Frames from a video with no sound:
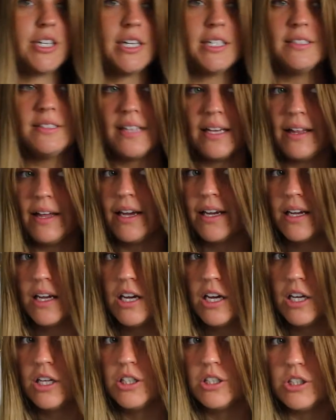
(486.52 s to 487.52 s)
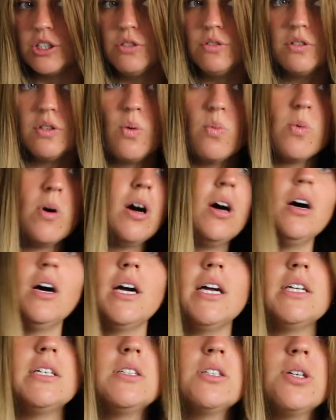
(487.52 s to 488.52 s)
gonna say like, use a
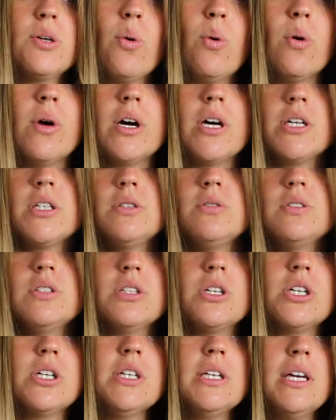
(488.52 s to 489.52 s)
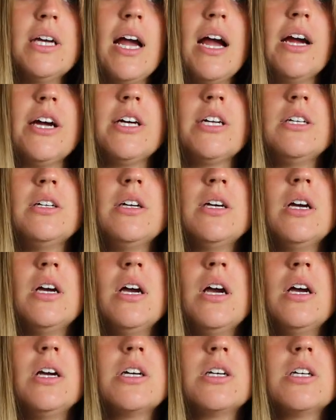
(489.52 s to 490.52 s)
wand or use a curling iron.
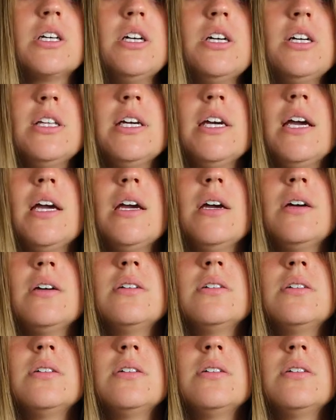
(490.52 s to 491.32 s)
Girly,